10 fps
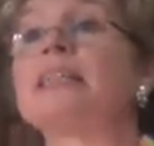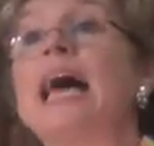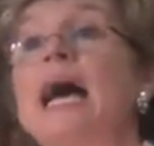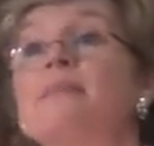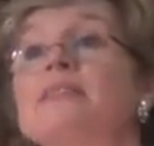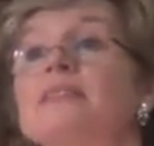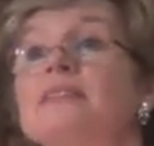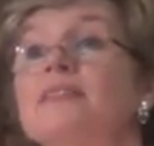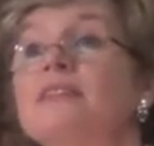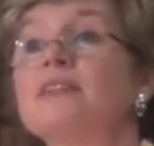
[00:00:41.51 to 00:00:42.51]
collapse,
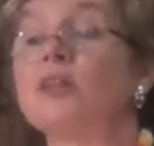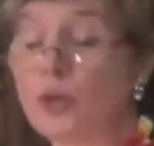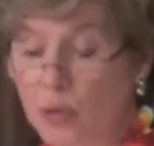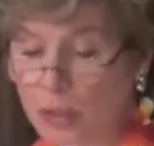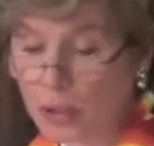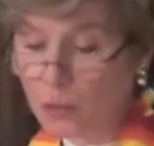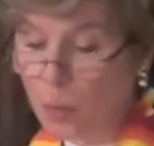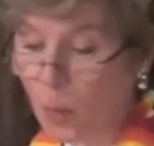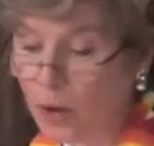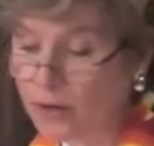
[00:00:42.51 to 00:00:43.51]
nuclear
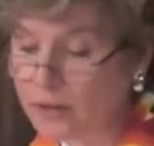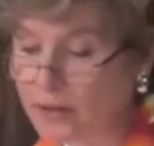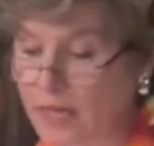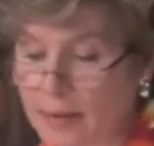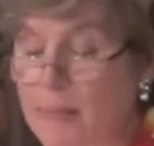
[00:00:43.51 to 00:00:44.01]
war,